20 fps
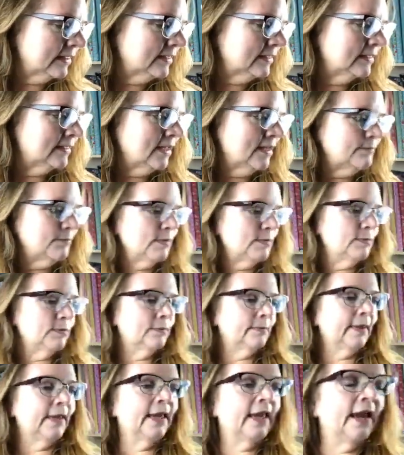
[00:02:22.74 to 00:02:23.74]
Let me
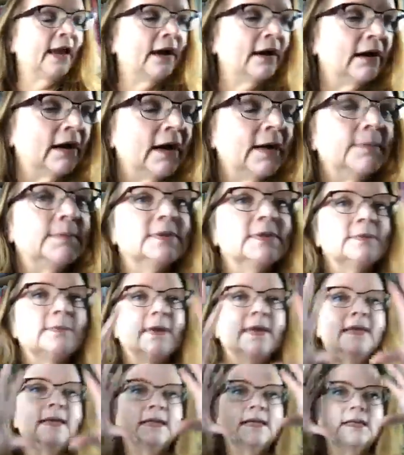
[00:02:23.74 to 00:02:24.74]
put my hair up to
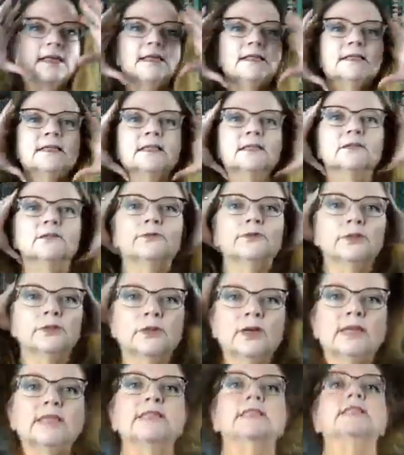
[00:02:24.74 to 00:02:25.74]
make it easier for you
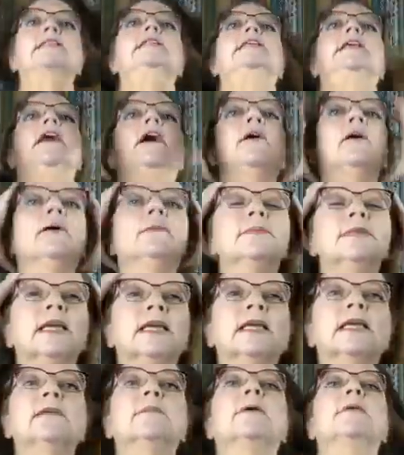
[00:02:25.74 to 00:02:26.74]
guys to see how I'm
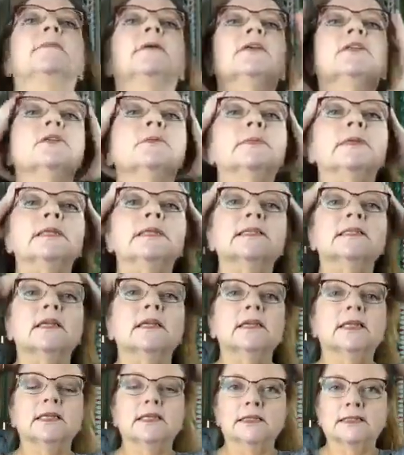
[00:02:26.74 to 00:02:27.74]
taking my measurements
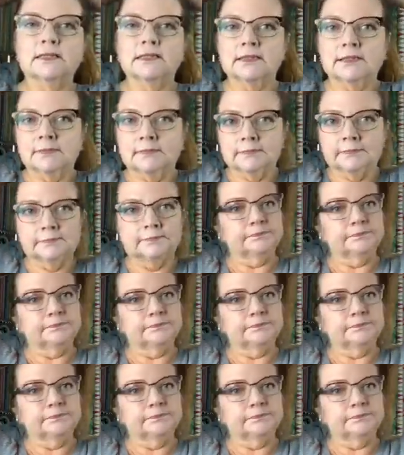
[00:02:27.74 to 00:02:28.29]
on this.